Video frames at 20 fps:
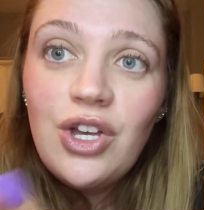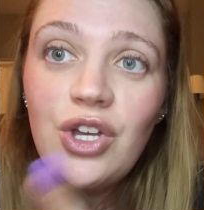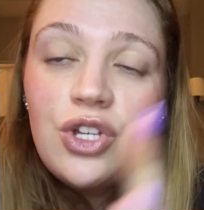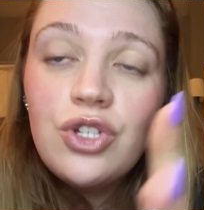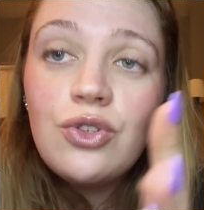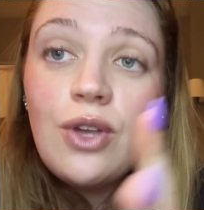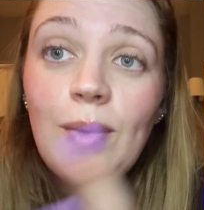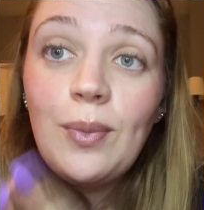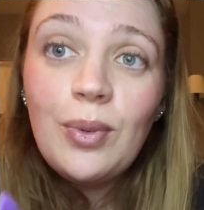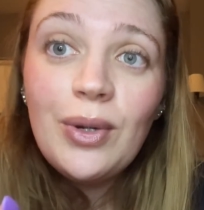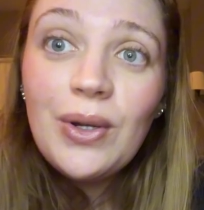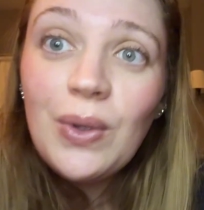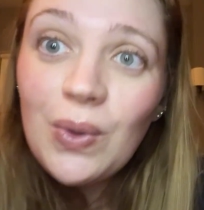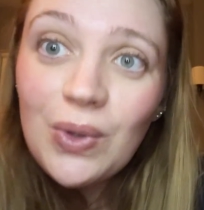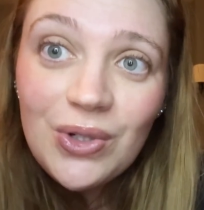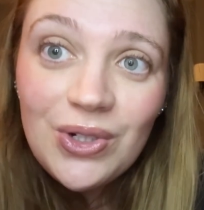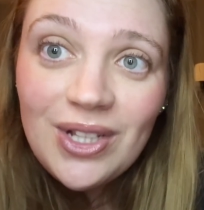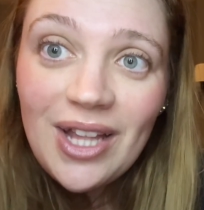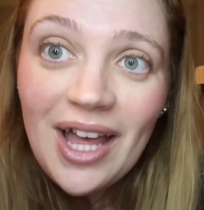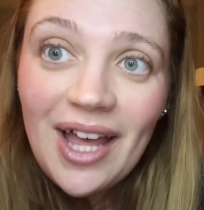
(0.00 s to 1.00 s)
So I
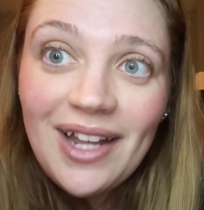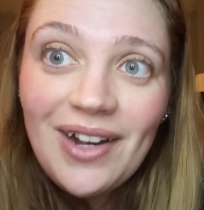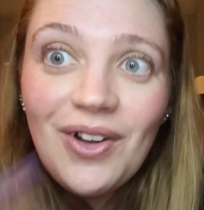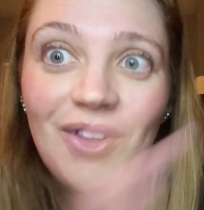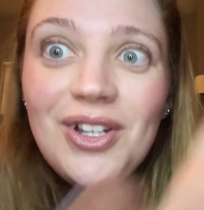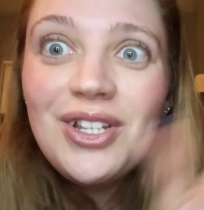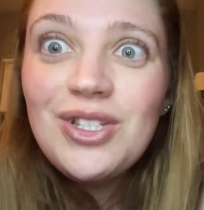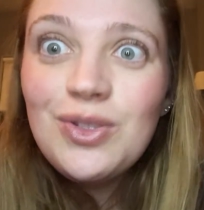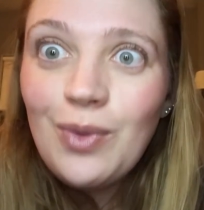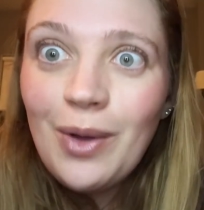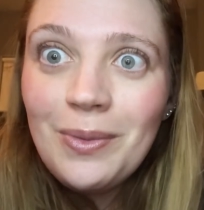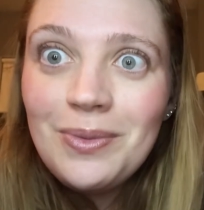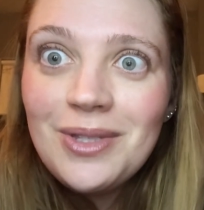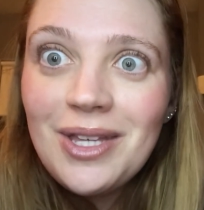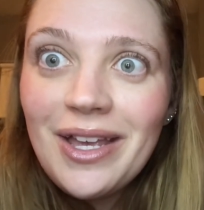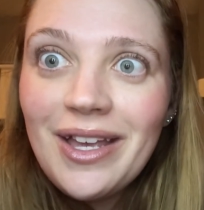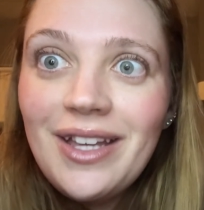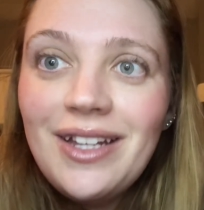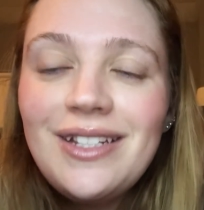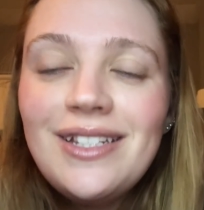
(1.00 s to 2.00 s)
pre-ordered that on his
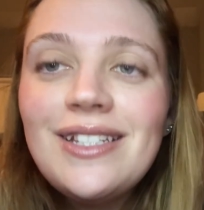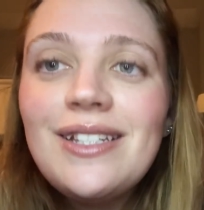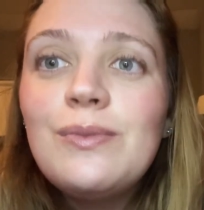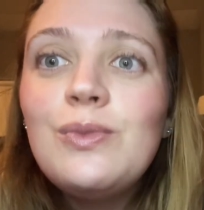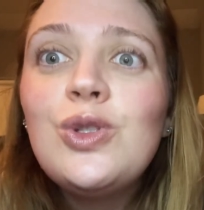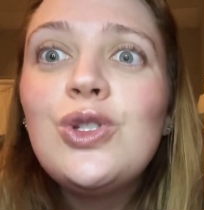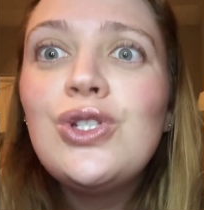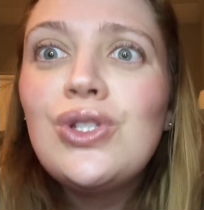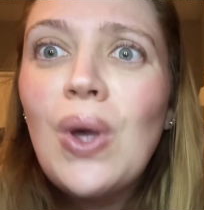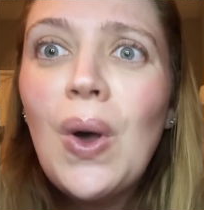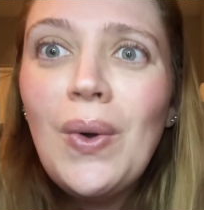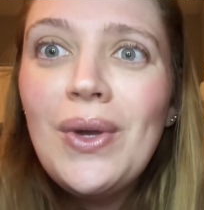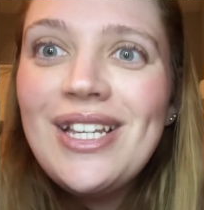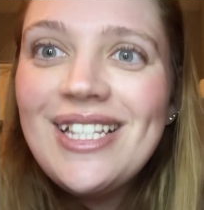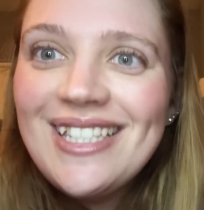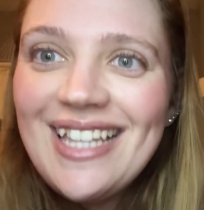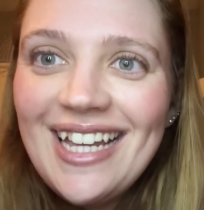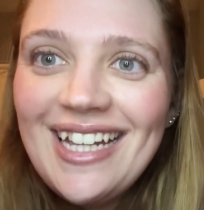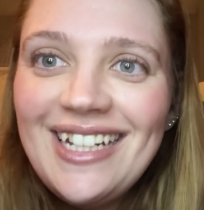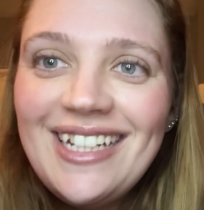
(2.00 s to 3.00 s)
website. I'm so
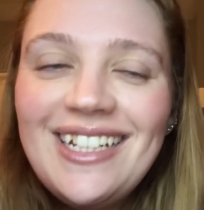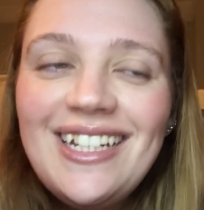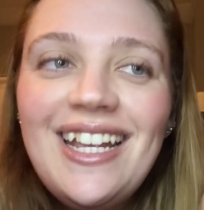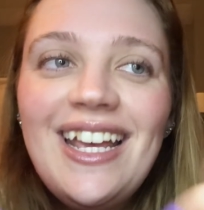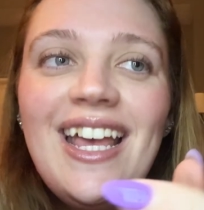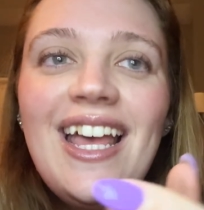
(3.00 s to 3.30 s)
excited.